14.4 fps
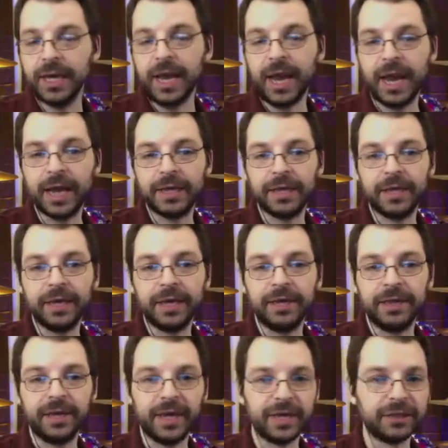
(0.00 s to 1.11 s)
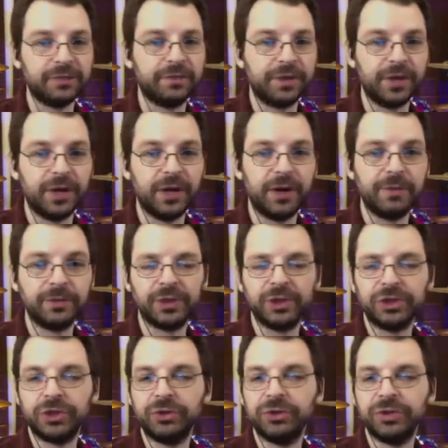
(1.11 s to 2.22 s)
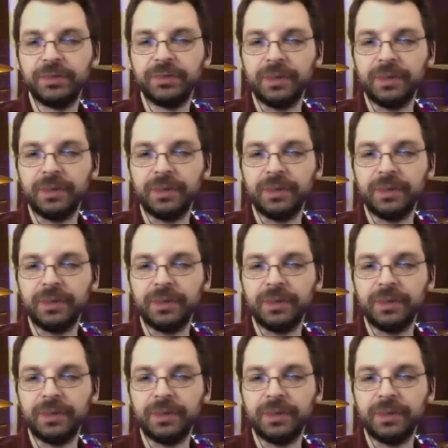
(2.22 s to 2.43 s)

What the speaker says: And in the next video, I'm just going to show you some